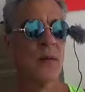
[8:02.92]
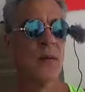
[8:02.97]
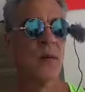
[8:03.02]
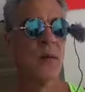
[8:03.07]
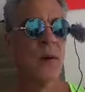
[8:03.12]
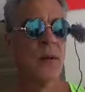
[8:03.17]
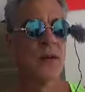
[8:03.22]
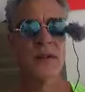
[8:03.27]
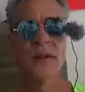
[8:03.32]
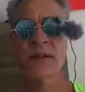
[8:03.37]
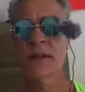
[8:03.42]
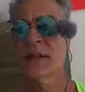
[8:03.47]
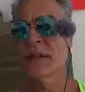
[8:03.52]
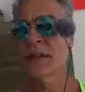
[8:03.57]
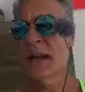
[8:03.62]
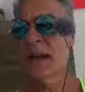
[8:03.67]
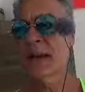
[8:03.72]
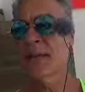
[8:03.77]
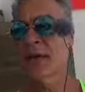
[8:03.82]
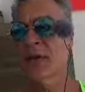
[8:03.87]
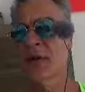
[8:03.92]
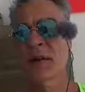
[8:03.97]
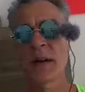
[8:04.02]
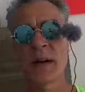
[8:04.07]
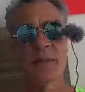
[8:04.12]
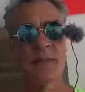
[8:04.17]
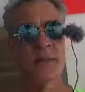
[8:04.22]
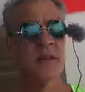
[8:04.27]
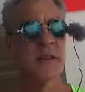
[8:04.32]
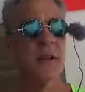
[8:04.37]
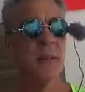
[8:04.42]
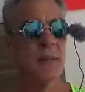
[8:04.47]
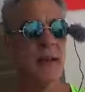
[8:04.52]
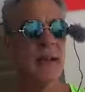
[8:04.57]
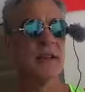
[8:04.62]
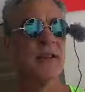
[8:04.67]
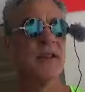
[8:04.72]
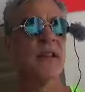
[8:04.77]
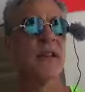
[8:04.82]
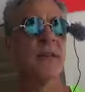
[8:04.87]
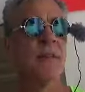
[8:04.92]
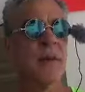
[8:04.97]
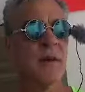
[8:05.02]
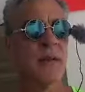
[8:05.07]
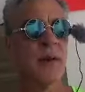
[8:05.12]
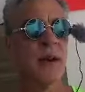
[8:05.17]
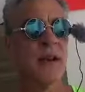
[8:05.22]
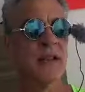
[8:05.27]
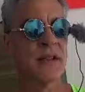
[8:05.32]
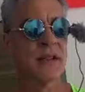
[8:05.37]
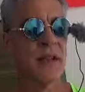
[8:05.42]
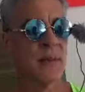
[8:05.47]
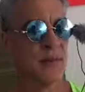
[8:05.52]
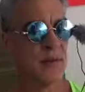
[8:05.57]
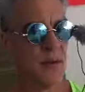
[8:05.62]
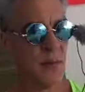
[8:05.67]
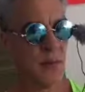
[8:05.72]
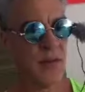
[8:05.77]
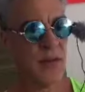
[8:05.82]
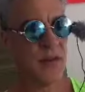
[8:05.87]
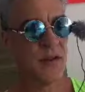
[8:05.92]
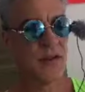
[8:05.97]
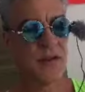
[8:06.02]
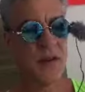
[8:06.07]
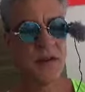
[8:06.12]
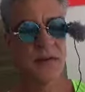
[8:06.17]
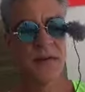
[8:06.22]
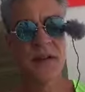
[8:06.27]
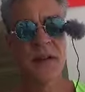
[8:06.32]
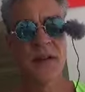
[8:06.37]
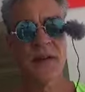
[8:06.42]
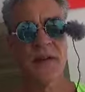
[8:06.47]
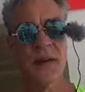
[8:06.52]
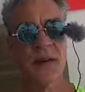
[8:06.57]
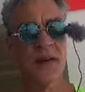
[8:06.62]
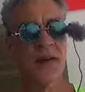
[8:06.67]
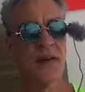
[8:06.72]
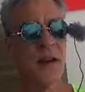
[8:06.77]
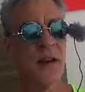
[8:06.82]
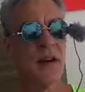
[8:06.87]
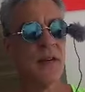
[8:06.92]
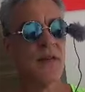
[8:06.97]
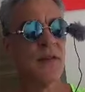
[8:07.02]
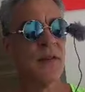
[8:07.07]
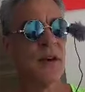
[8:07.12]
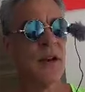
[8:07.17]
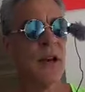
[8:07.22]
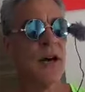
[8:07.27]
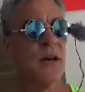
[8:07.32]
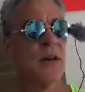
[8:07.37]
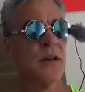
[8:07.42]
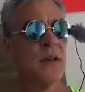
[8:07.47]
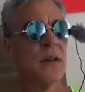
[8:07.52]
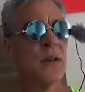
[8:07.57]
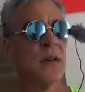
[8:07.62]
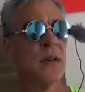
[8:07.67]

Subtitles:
Once the table comes, the bed's going to be raised up so we can shove stuff under there for now.